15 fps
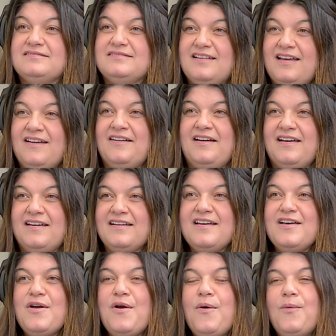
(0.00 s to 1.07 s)
Yeah. Okay.
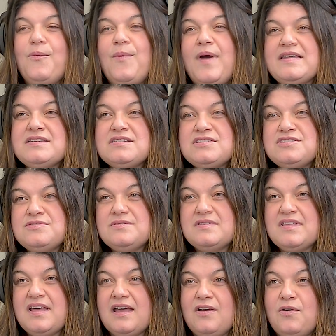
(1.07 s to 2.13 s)
When did you
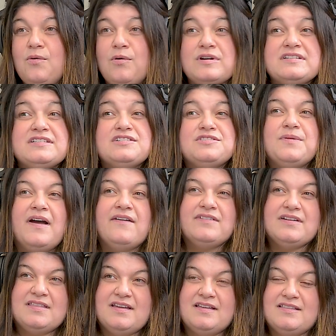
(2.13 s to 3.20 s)
think, or did you
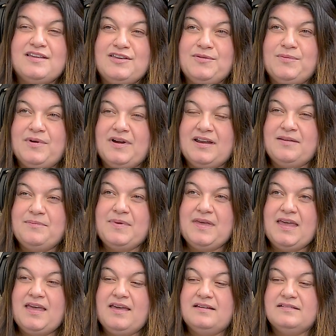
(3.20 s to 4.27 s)
ever think that you were going to
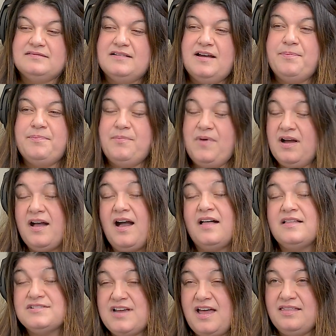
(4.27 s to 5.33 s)
be a, a,
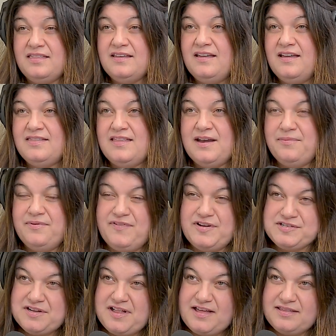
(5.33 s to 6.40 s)
college athlete and then a
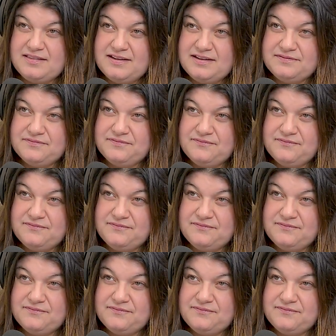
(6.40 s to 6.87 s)
professional athlete?